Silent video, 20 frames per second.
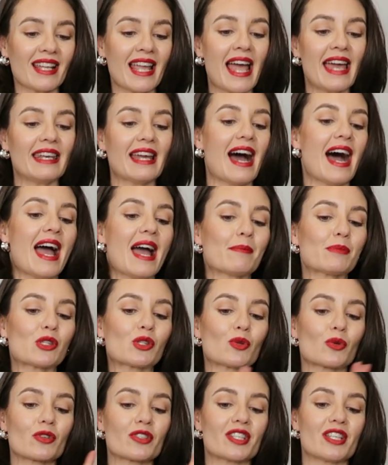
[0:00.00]
And I am
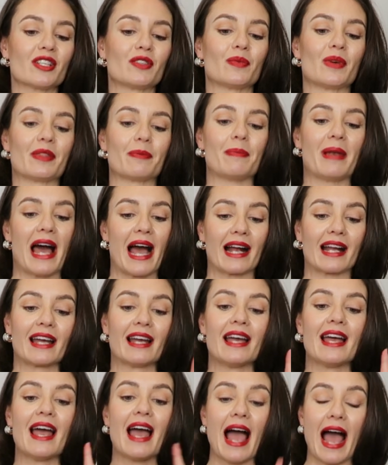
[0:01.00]
sorted with black
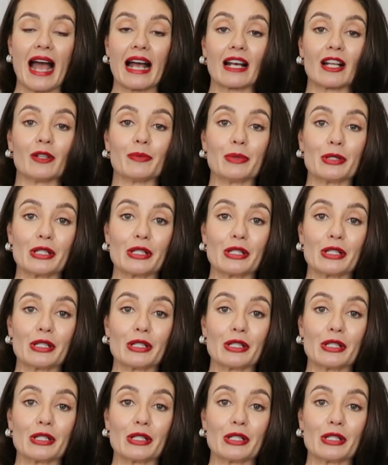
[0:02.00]
ankle